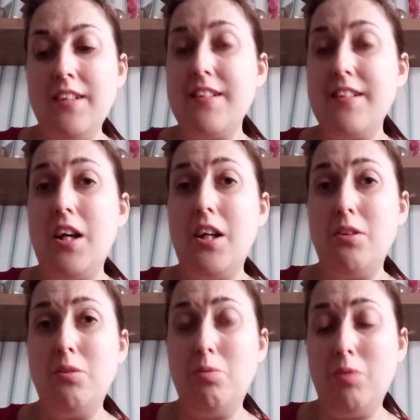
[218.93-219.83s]

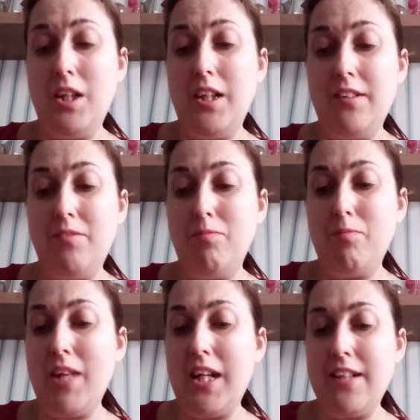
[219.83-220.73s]
So
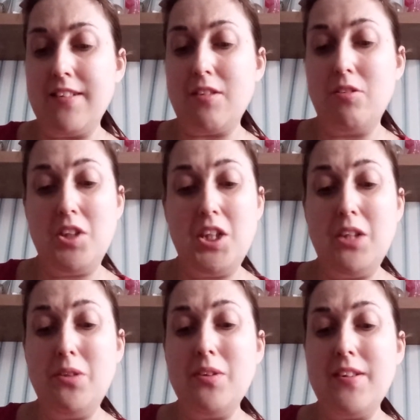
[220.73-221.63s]
that's good
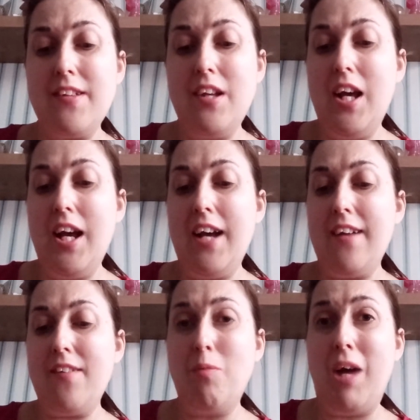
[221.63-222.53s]
news
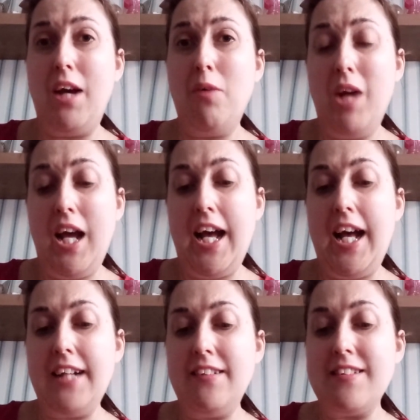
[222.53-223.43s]
as well.
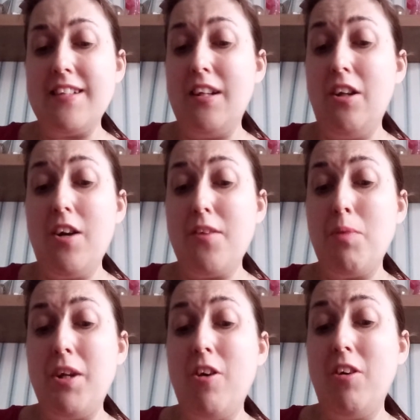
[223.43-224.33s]
And last
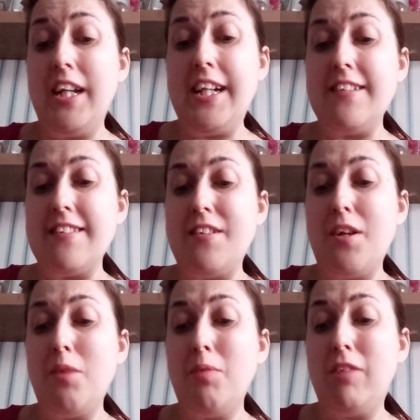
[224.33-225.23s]
but not least, the
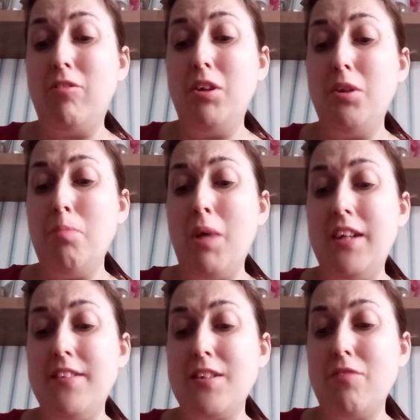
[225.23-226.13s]
TUI group
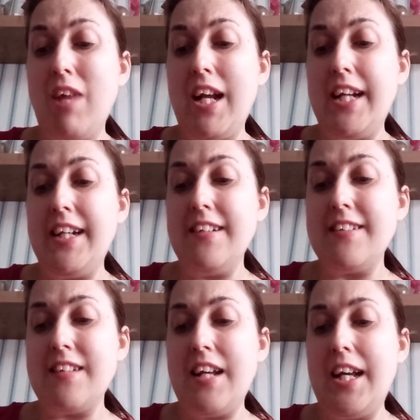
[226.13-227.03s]
to
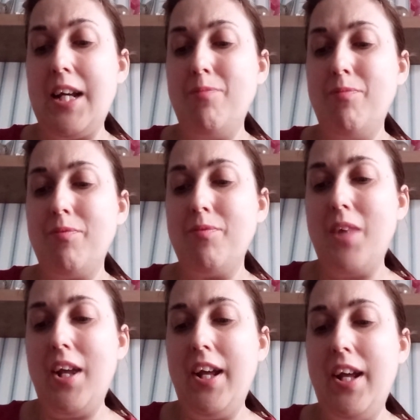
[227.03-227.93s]
raise
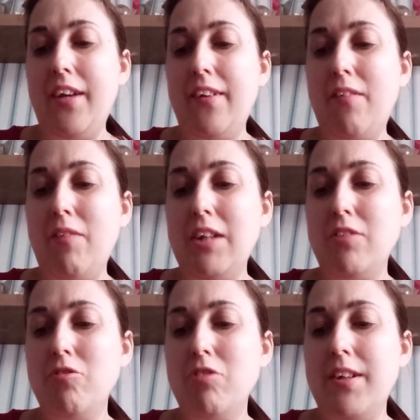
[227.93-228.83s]

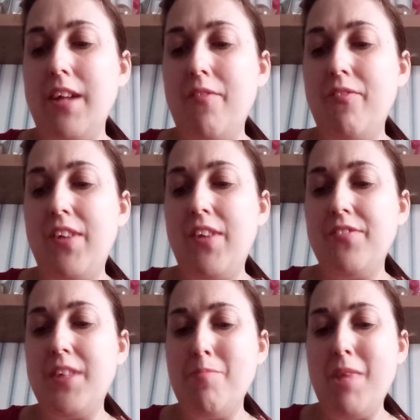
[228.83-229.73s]

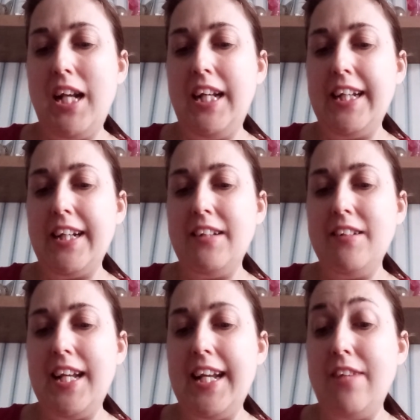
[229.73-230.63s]
$350
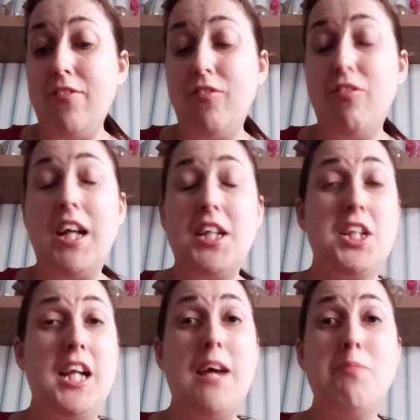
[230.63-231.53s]
million in
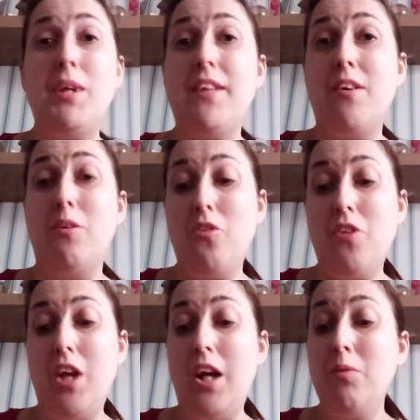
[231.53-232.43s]
fresh capital.
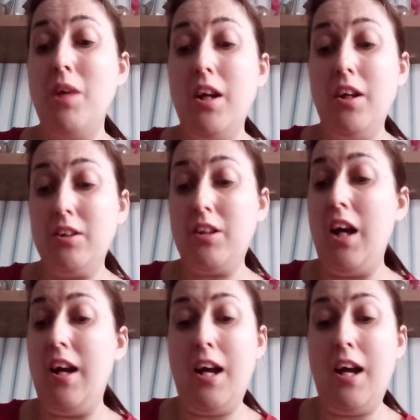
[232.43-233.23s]
So go